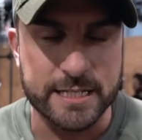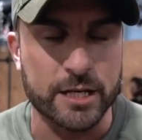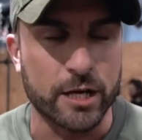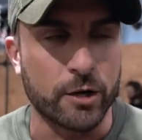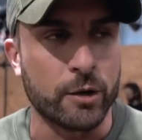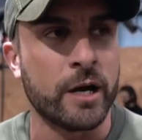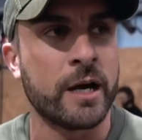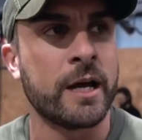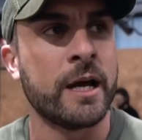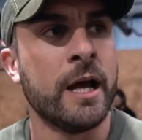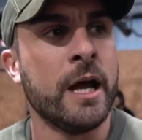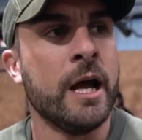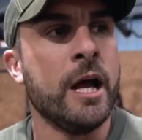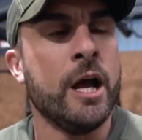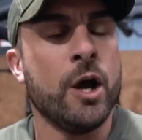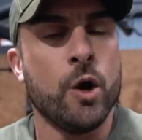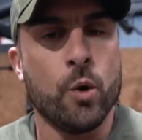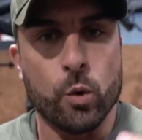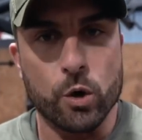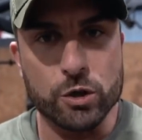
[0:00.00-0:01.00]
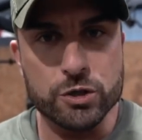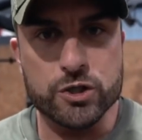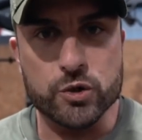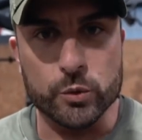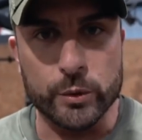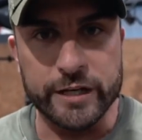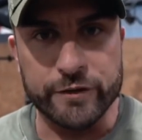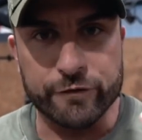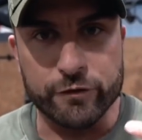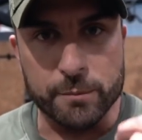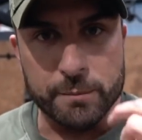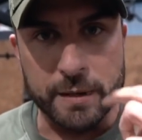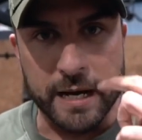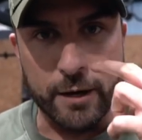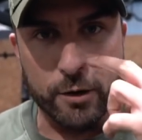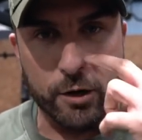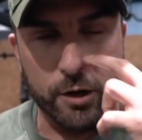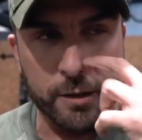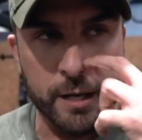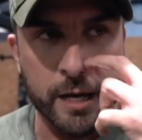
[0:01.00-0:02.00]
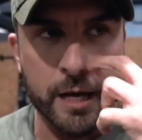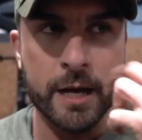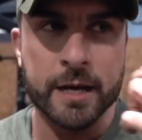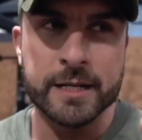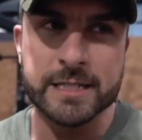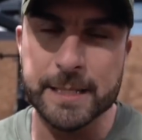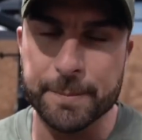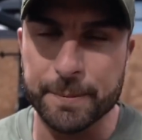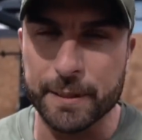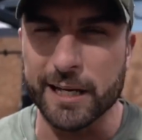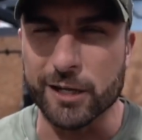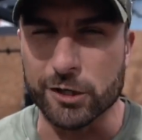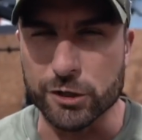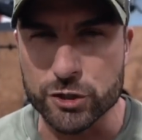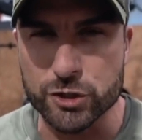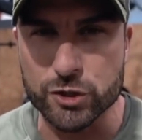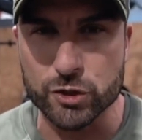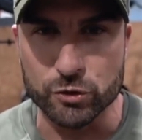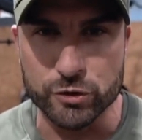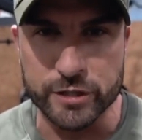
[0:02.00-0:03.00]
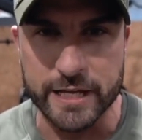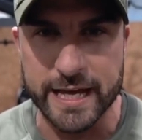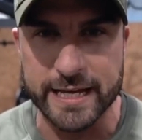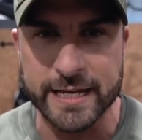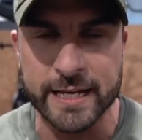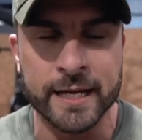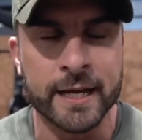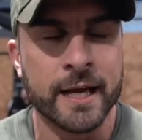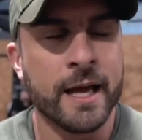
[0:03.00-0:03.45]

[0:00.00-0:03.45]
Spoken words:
So once a week from now on, typically on a Sunday.